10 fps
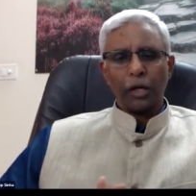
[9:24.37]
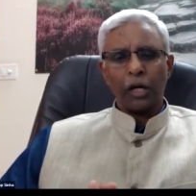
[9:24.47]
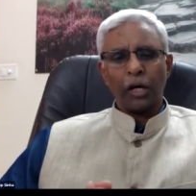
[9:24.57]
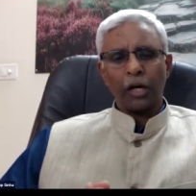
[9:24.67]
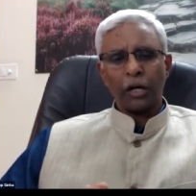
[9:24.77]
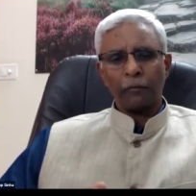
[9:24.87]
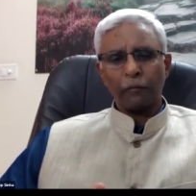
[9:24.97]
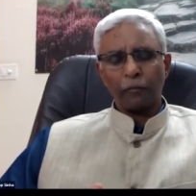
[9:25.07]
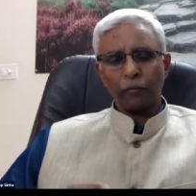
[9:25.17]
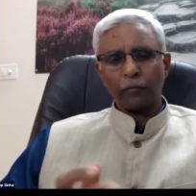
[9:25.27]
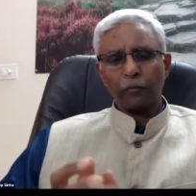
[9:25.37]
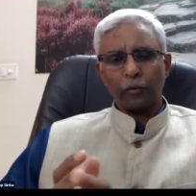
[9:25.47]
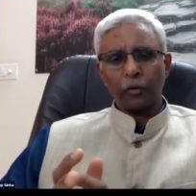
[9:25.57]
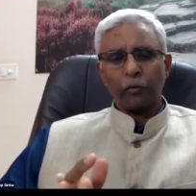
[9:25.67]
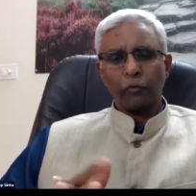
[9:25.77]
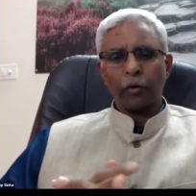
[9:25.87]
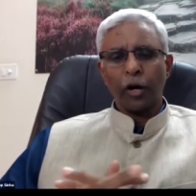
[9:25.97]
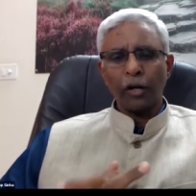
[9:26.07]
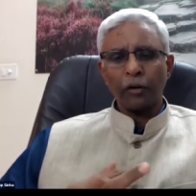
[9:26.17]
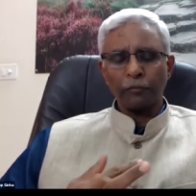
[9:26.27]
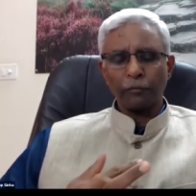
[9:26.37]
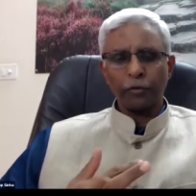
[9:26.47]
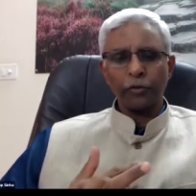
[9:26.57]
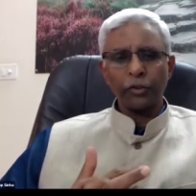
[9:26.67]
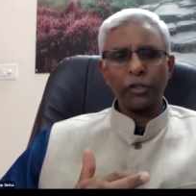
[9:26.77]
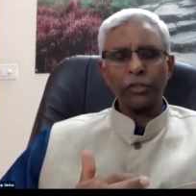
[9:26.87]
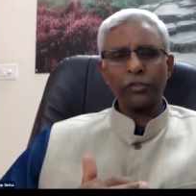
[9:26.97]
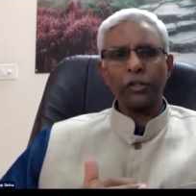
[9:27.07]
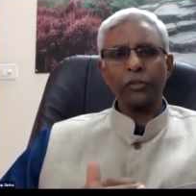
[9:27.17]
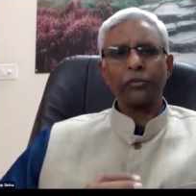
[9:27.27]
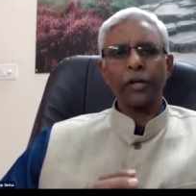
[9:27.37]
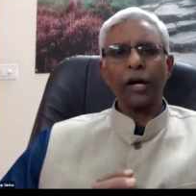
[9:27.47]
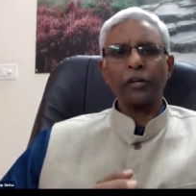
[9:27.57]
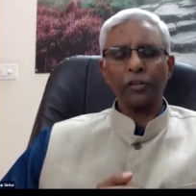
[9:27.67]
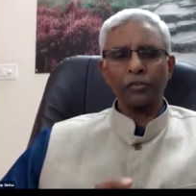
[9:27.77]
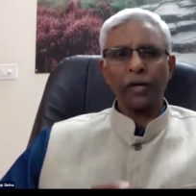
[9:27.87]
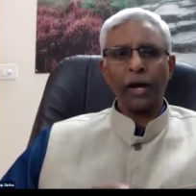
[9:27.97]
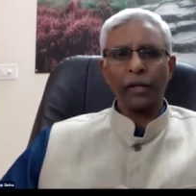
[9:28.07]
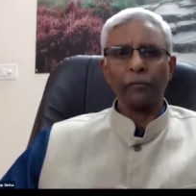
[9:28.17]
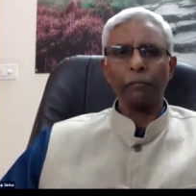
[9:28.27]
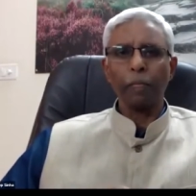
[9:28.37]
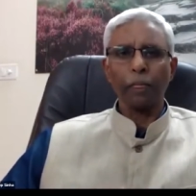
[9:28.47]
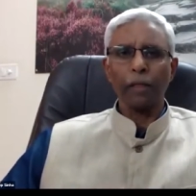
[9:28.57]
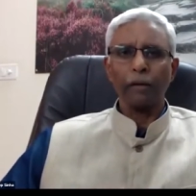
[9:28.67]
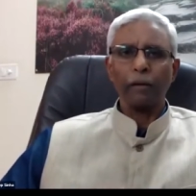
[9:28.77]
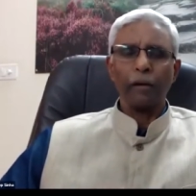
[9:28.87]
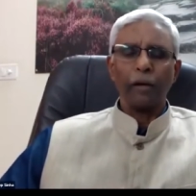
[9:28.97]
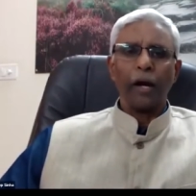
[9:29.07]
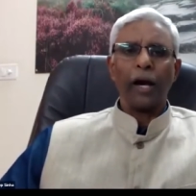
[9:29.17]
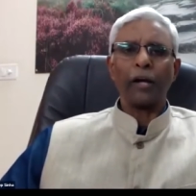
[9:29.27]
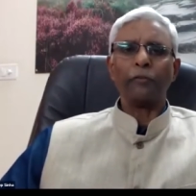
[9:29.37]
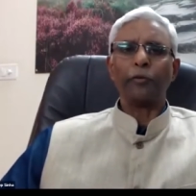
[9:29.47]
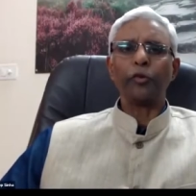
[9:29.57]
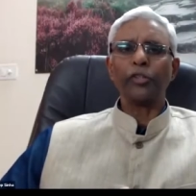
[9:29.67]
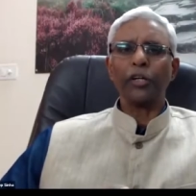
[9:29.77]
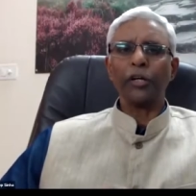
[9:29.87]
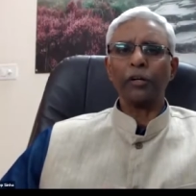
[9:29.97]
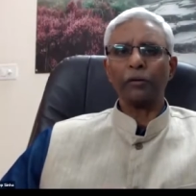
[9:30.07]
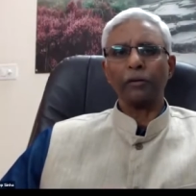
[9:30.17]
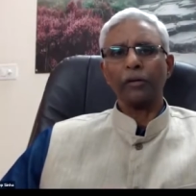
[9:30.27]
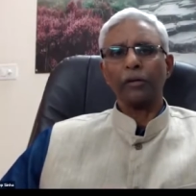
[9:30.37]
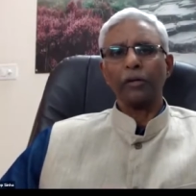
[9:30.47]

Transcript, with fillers: uh, for futuristic drug design and future